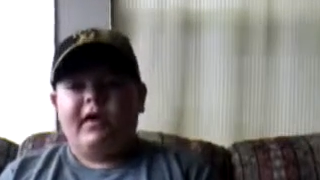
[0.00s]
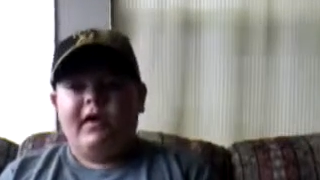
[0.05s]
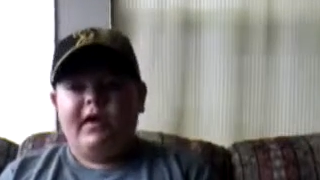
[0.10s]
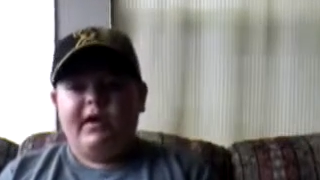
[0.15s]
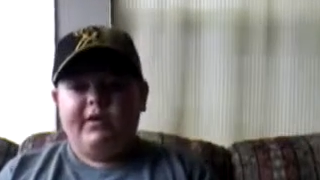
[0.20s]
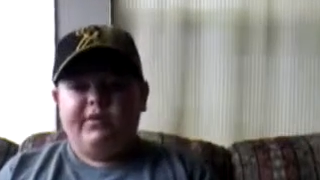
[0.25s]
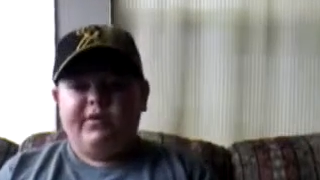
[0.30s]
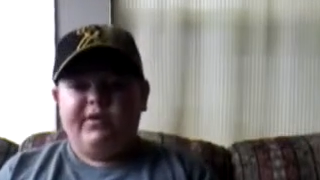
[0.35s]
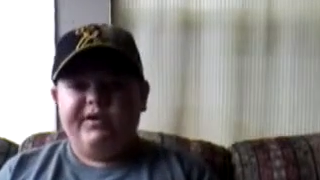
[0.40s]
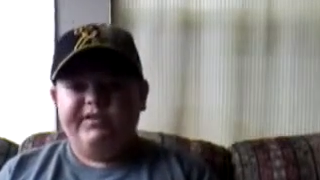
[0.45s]

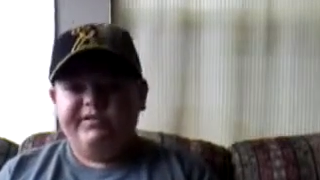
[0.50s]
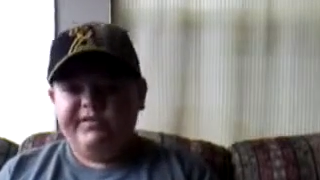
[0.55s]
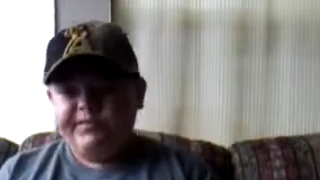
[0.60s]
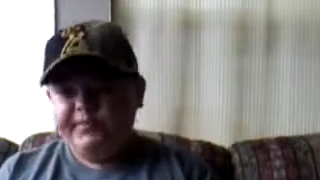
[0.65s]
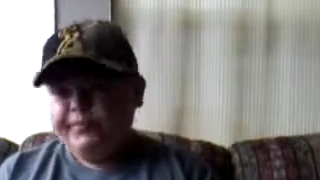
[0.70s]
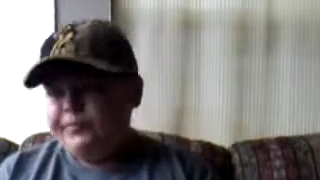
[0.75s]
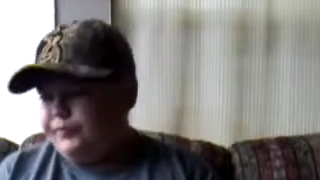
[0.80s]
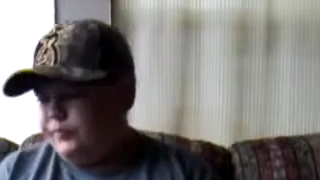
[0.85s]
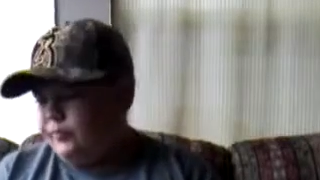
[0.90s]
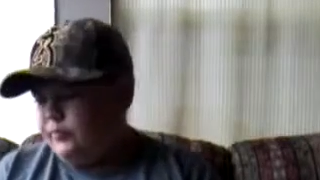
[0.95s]
Anyways,
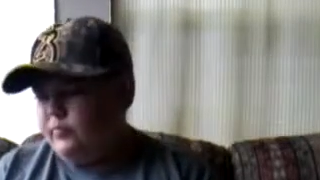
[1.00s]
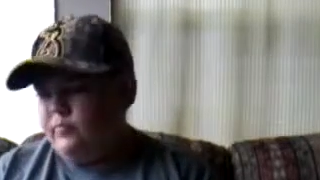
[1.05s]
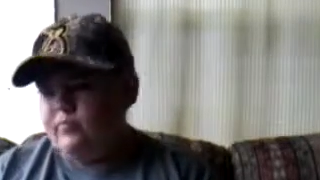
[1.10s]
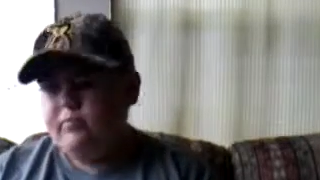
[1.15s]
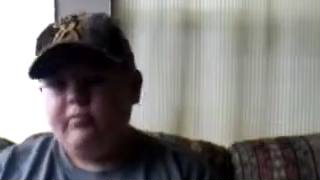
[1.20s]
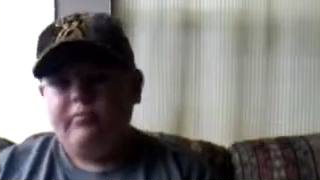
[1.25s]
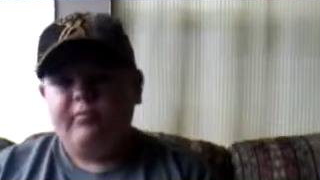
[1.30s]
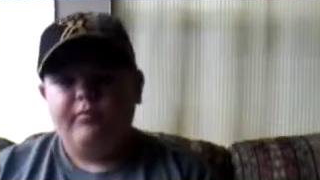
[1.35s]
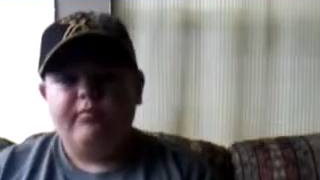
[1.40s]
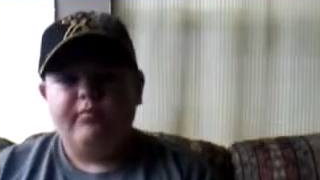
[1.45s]

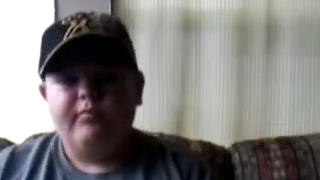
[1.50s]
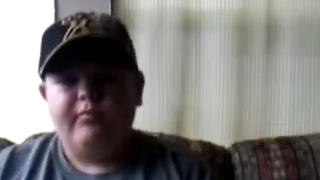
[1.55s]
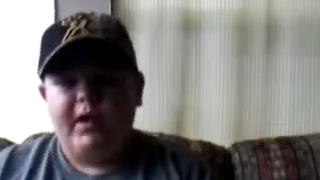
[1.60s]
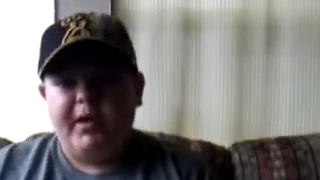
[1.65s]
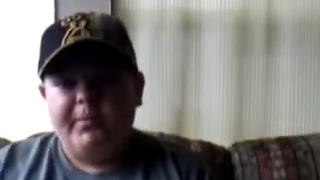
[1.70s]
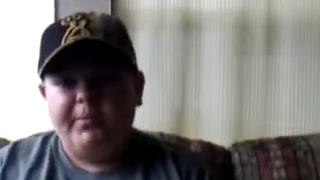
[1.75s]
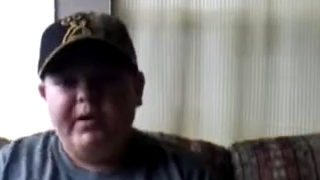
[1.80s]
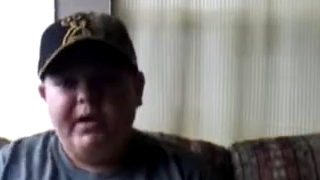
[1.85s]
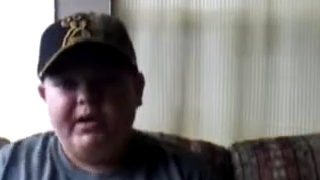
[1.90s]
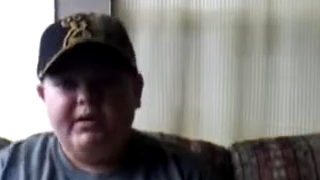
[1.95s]

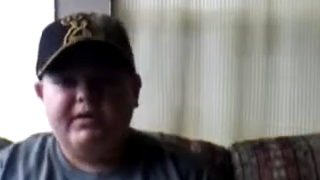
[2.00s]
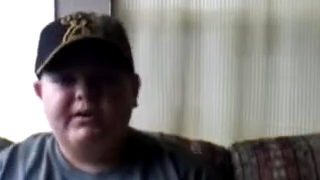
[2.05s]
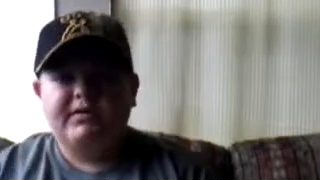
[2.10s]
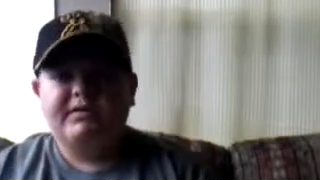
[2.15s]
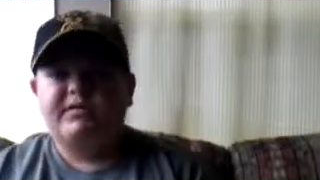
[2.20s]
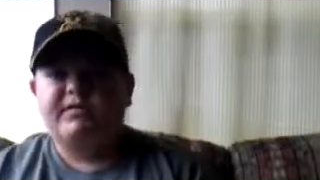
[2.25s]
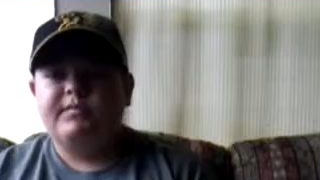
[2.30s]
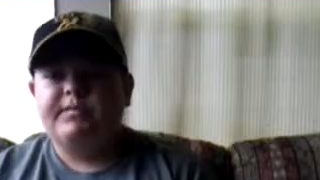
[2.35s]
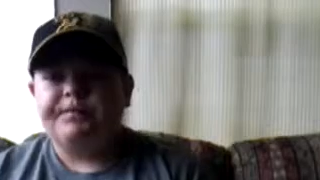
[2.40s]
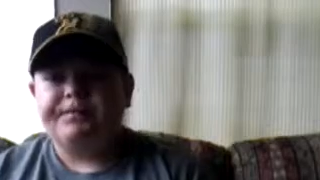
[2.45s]
my
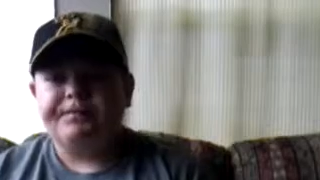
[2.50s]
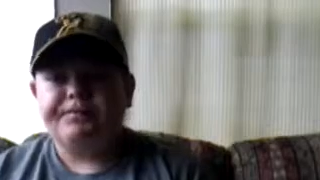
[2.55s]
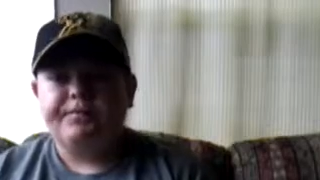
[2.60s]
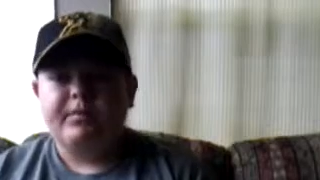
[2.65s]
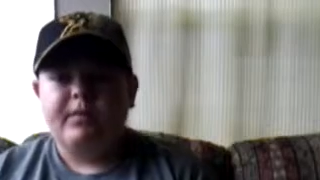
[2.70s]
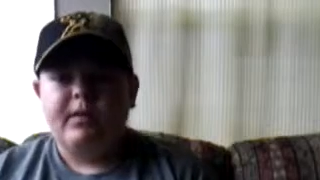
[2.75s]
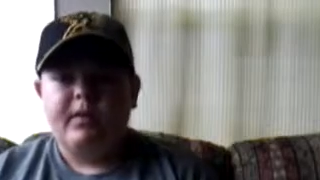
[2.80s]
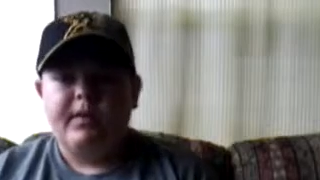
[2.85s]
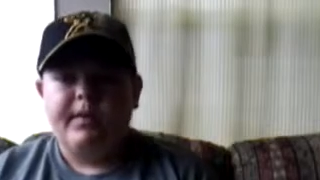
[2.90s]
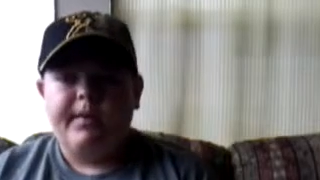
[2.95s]
opinions,
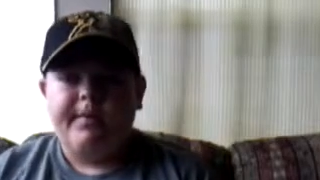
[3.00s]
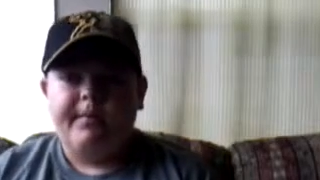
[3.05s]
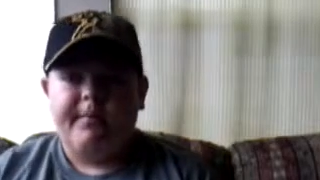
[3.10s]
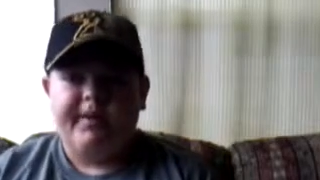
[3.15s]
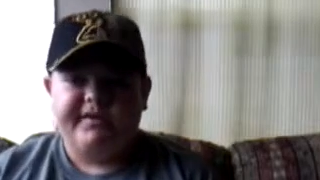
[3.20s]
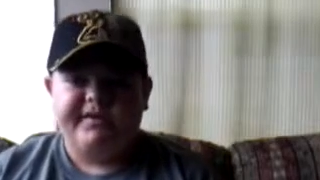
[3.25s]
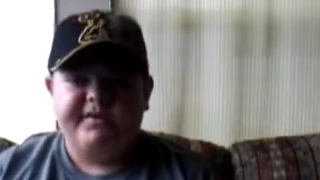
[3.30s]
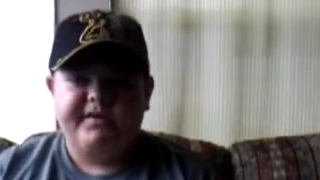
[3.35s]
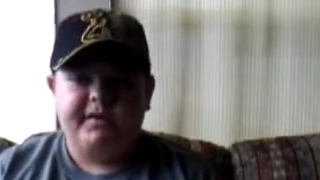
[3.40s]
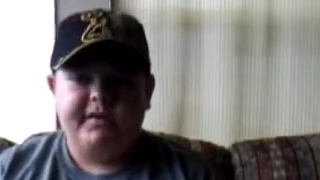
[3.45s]

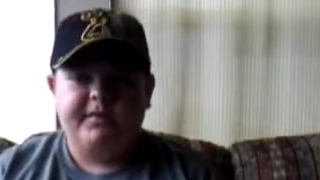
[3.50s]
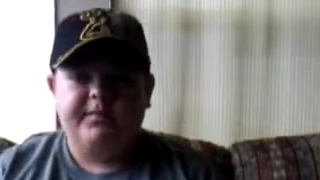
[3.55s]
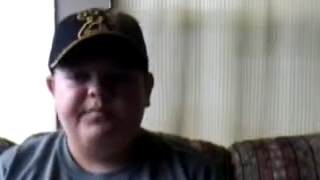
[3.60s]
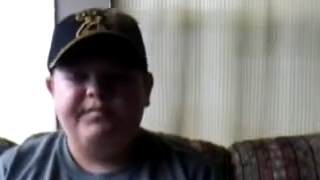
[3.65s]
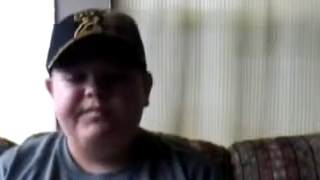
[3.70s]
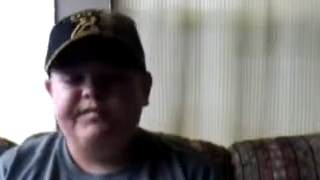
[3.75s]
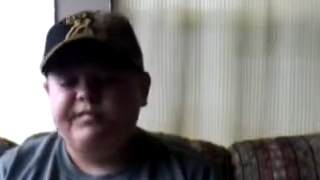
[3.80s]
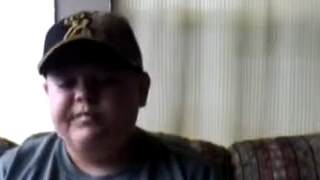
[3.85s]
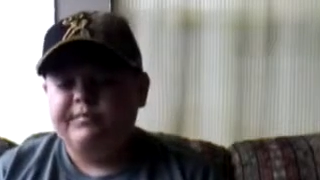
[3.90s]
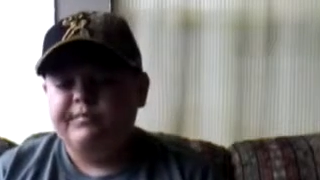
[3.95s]
my
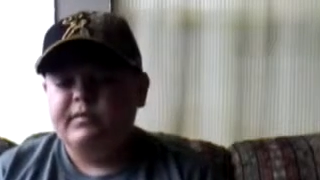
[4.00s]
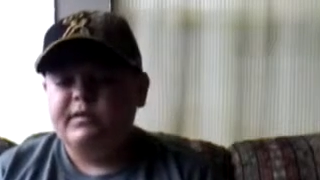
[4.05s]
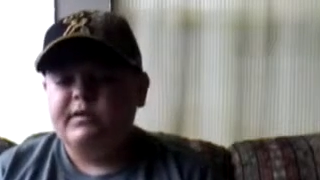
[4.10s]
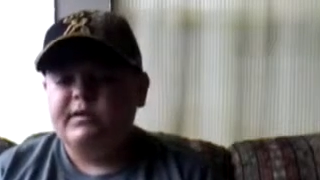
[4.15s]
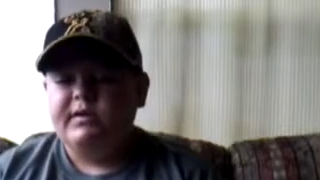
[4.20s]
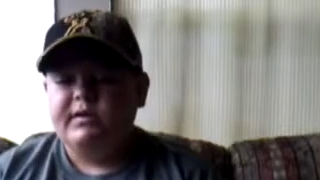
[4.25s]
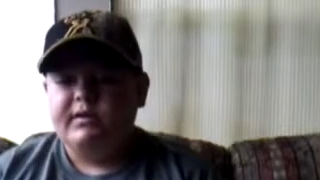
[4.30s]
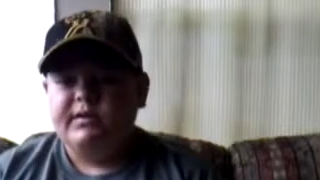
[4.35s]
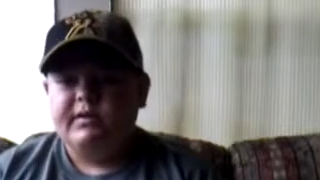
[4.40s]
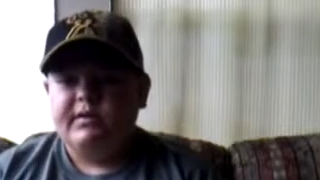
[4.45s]
tips,
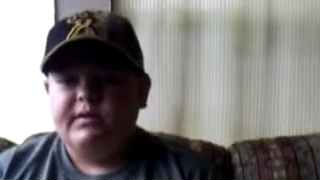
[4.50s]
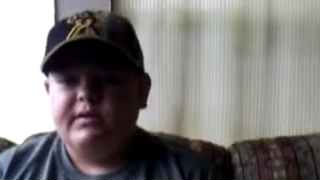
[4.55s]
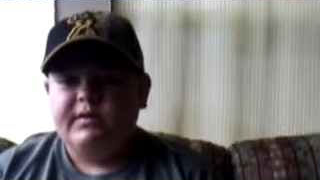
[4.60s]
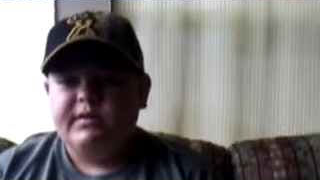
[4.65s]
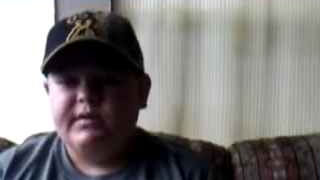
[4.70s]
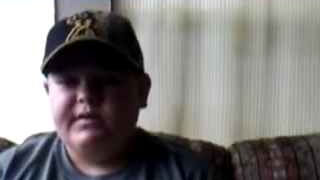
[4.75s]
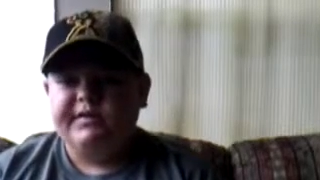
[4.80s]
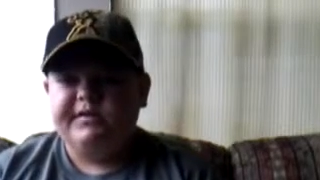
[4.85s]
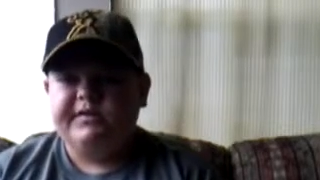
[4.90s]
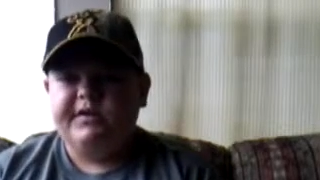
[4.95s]

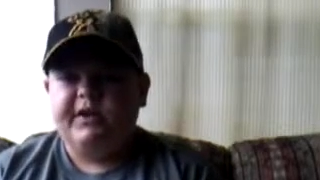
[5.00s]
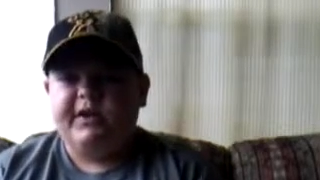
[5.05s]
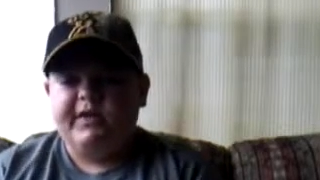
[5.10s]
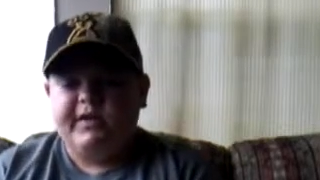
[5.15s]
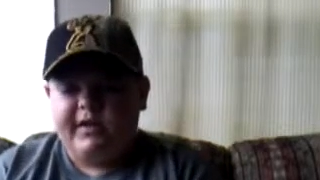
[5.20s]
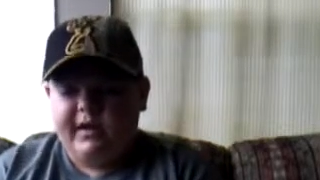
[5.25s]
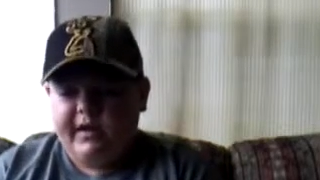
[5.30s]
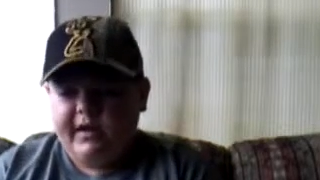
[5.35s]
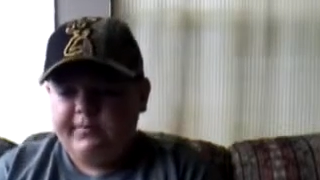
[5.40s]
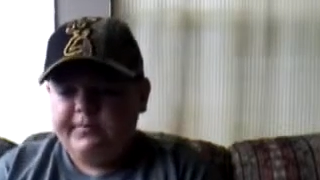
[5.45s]
things like
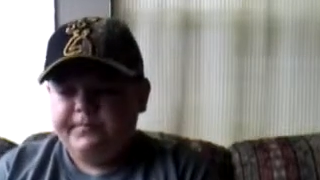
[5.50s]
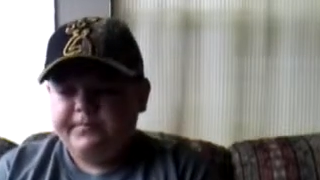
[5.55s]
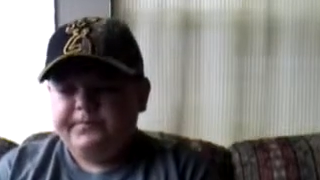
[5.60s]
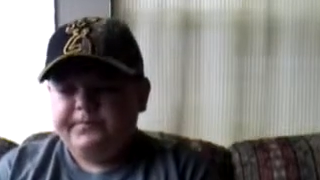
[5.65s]
that.